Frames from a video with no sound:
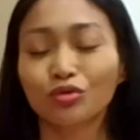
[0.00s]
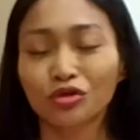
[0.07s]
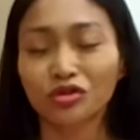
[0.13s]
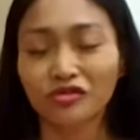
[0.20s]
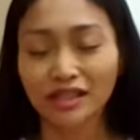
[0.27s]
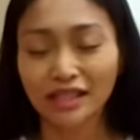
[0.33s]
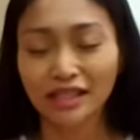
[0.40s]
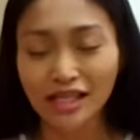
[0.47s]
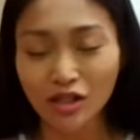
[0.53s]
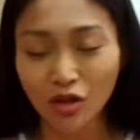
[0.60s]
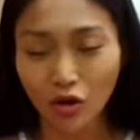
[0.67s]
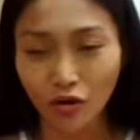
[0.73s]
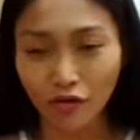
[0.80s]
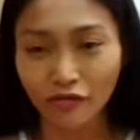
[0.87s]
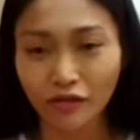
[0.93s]
to 3 days
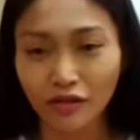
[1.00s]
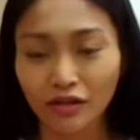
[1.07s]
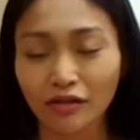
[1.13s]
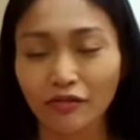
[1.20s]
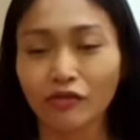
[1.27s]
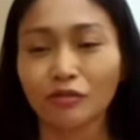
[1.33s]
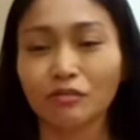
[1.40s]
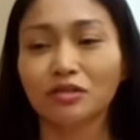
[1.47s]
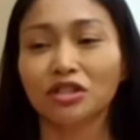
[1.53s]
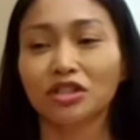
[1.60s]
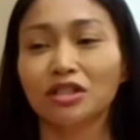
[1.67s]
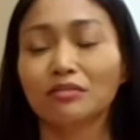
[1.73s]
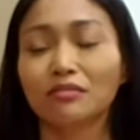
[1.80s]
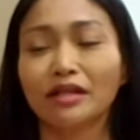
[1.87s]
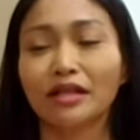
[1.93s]
off from
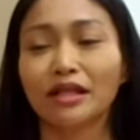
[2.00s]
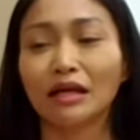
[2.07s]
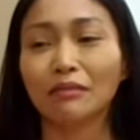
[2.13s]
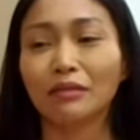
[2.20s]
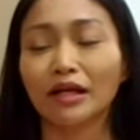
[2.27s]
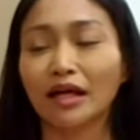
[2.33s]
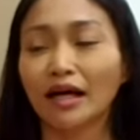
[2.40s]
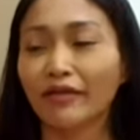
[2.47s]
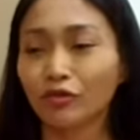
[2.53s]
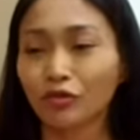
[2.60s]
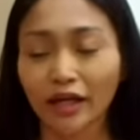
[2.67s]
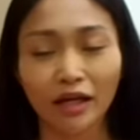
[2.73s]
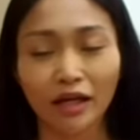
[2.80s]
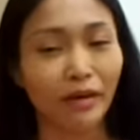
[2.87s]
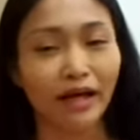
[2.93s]
gym, and then I'm like, I have to
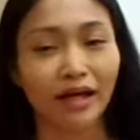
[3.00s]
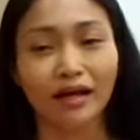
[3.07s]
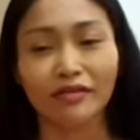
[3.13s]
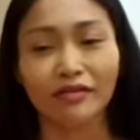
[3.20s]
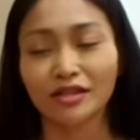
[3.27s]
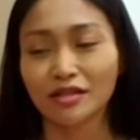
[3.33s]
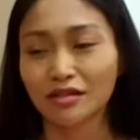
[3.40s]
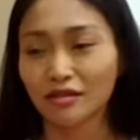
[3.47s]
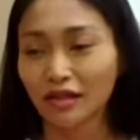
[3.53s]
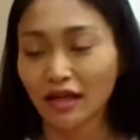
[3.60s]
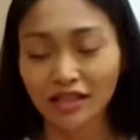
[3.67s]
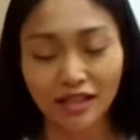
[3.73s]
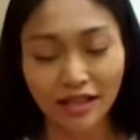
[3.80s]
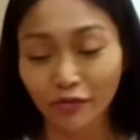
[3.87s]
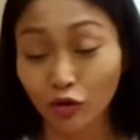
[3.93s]
get back.
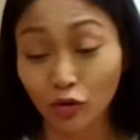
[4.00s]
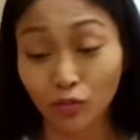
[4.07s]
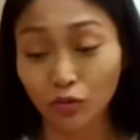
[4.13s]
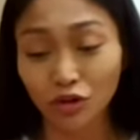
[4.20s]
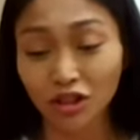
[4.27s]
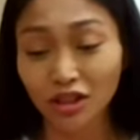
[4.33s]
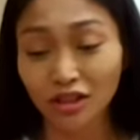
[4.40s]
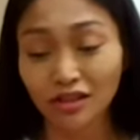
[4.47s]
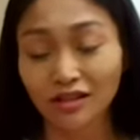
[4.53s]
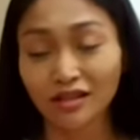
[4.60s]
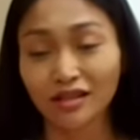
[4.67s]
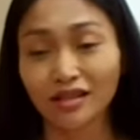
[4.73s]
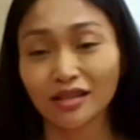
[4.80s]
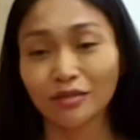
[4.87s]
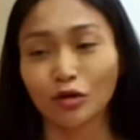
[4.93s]
I just have to push it
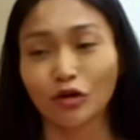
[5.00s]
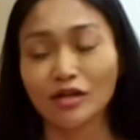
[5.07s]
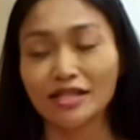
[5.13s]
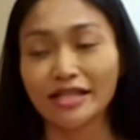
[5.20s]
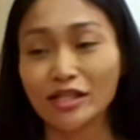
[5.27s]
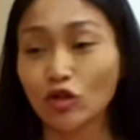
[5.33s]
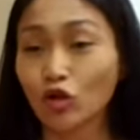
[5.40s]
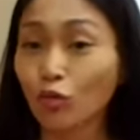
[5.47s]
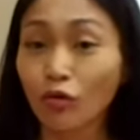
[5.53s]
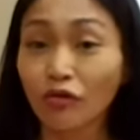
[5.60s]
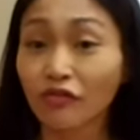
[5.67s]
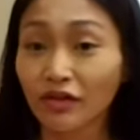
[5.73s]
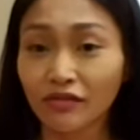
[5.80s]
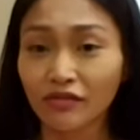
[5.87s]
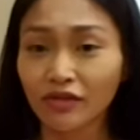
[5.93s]
because there's no more
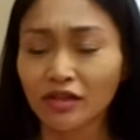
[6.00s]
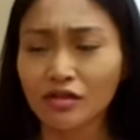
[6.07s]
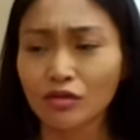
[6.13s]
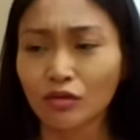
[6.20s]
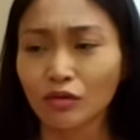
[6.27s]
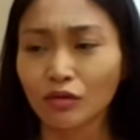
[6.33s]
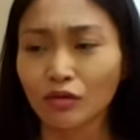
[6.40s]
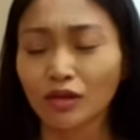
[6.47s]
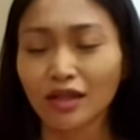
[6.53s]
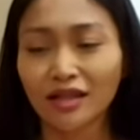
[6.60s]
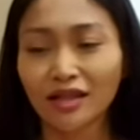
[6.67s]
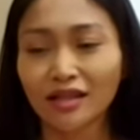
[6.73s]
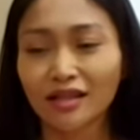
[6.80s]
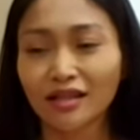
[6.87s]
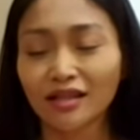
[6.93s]
fever. So
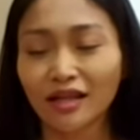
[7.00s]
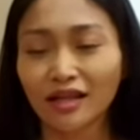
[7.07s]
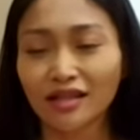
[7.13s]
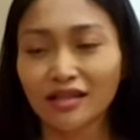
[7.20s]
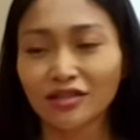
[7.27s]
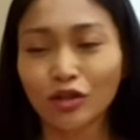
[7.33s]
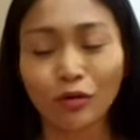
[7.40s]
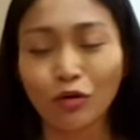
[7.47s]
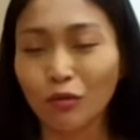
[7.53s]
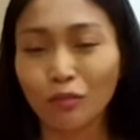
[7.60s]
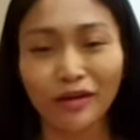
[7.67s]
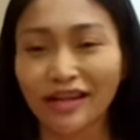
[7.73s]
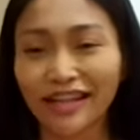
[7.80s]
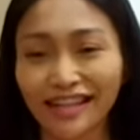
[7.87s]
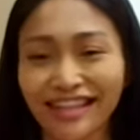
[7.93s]
stop
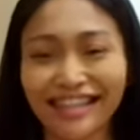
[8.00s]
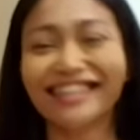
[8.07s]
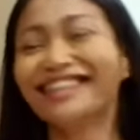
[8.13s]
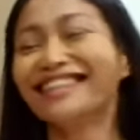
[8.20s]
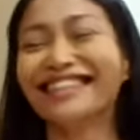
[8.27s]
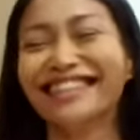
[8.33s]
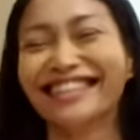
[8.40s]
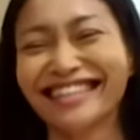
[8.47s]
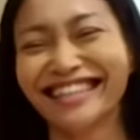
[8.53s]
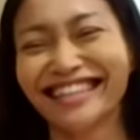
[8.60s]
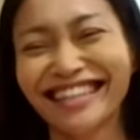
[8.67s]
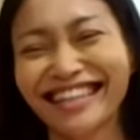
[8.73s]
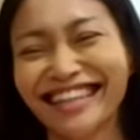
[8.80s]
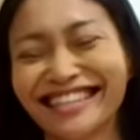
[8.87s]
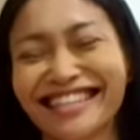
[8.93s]
complaining.
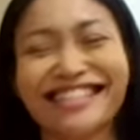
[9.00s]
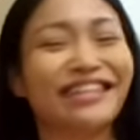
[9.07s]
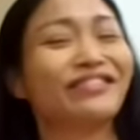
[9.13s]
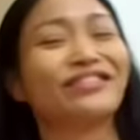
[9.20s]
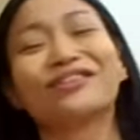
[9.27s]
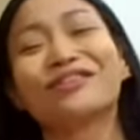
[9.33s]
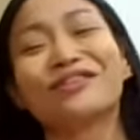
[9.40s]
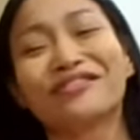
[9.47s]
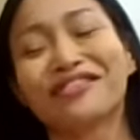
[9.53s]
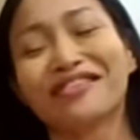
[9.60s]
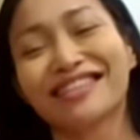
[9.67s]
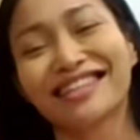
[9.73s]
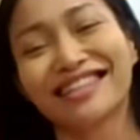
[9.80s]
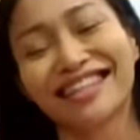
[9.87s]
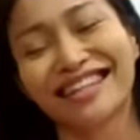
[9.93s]
I just have to go
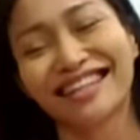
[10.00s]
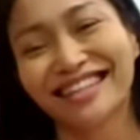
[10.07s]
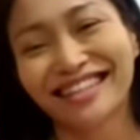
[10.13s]
for it. Yeah.